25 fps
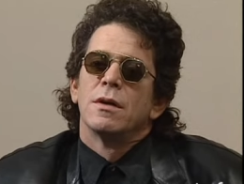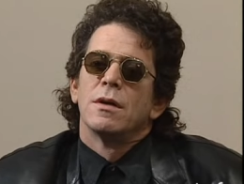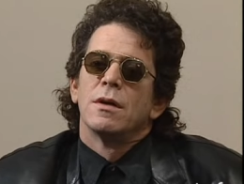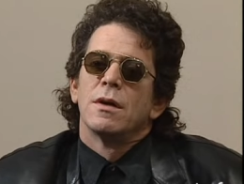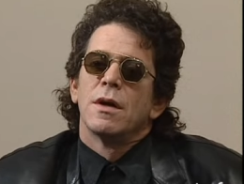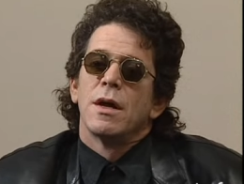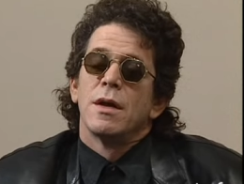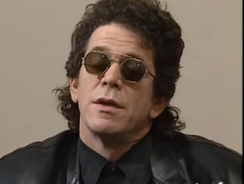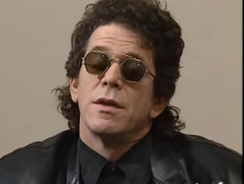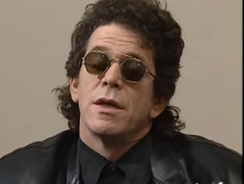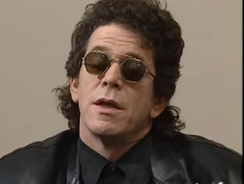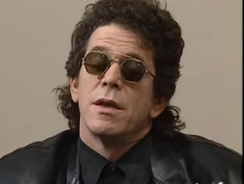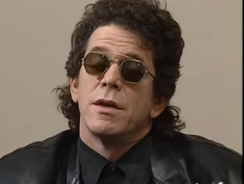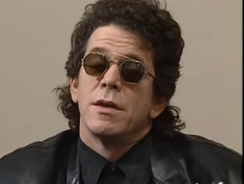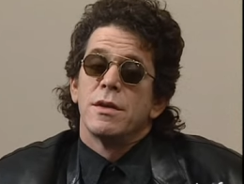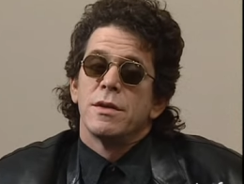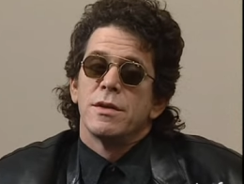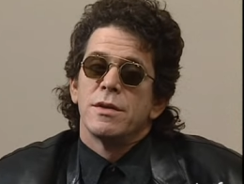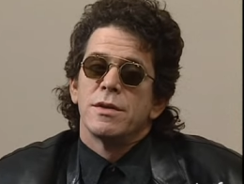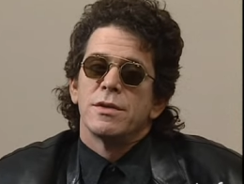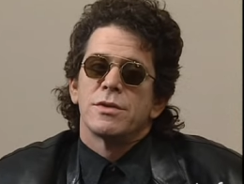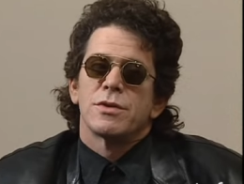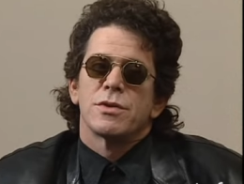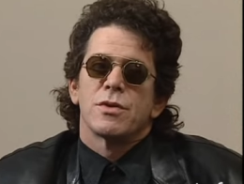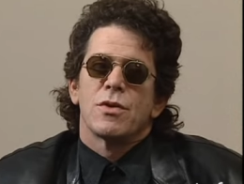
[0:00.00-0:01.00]
And then it
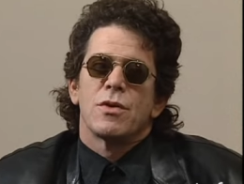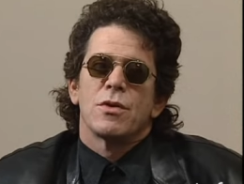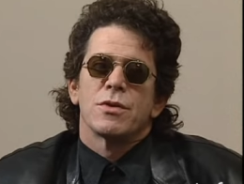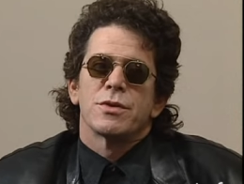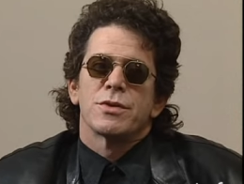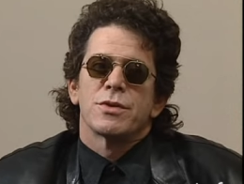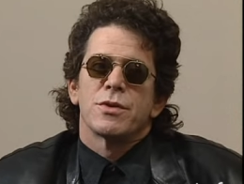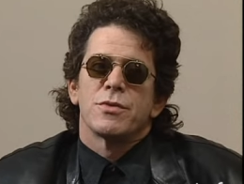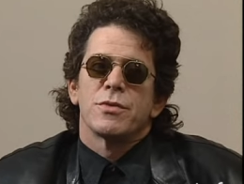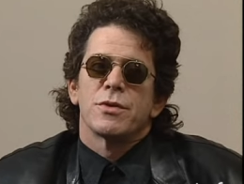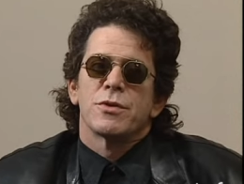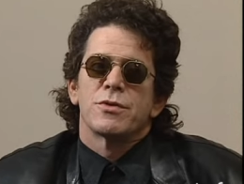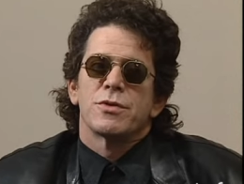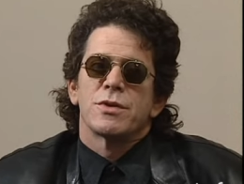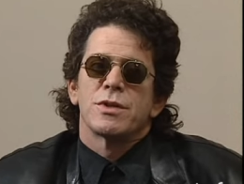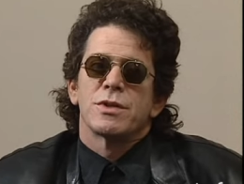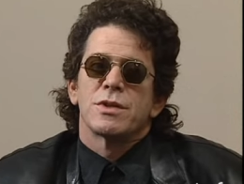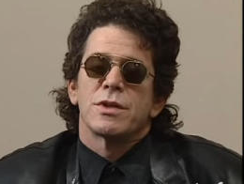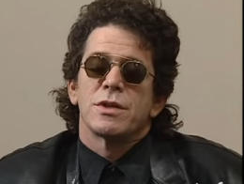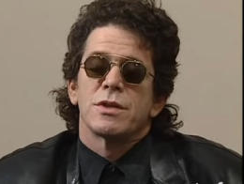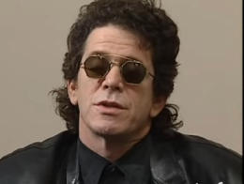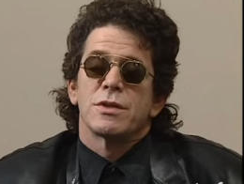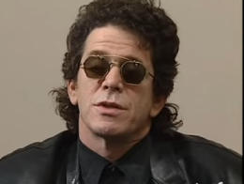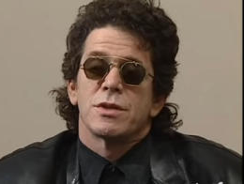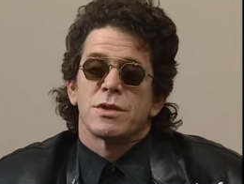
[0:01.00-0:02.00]
is also
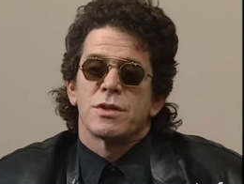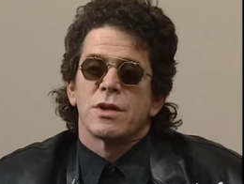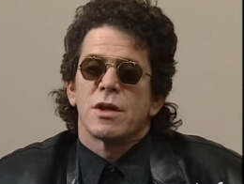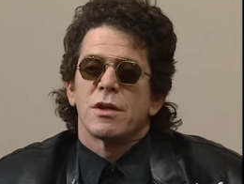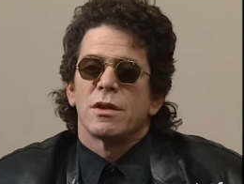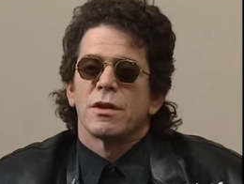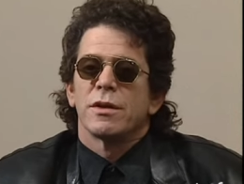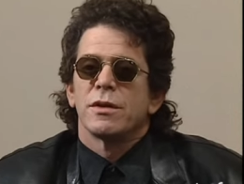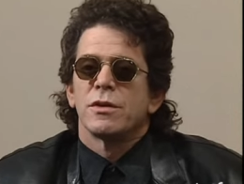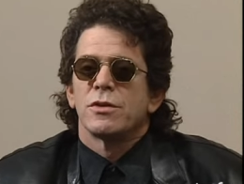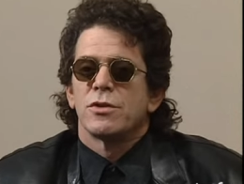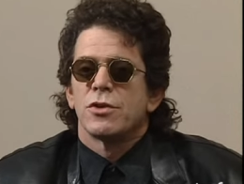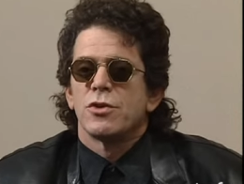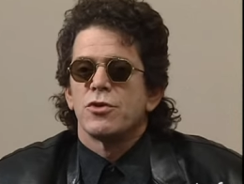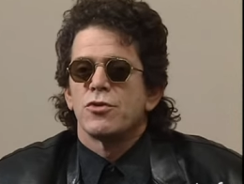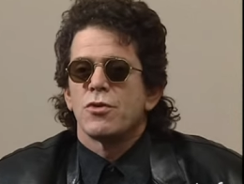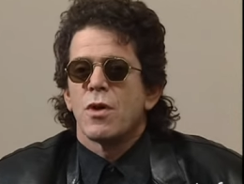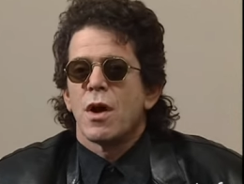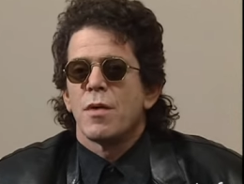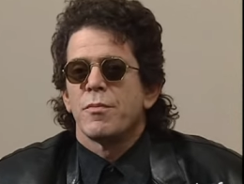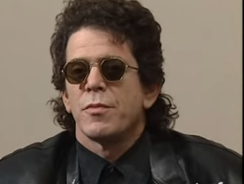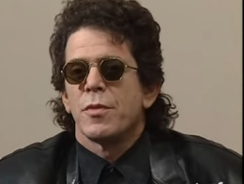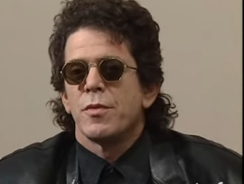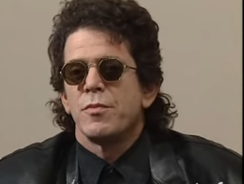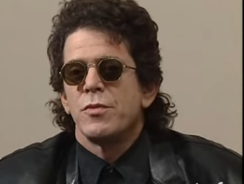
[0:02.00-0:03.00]
interesting to suddenly to
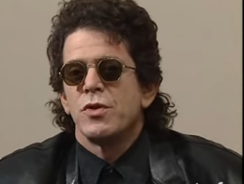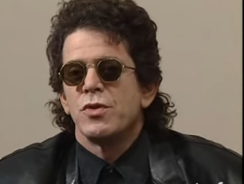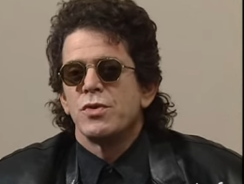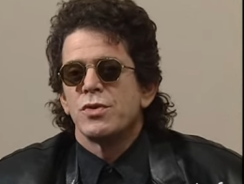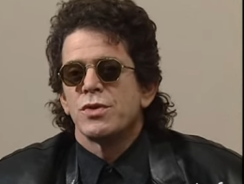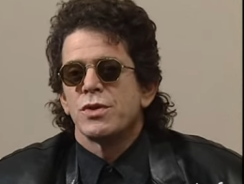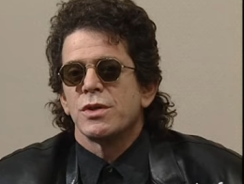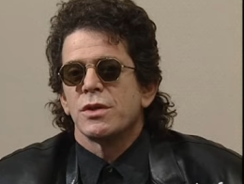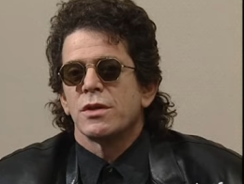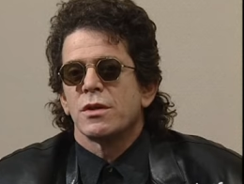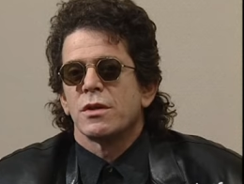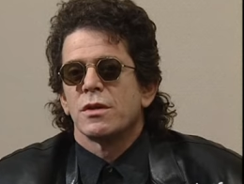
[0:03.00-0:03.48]
drop the music.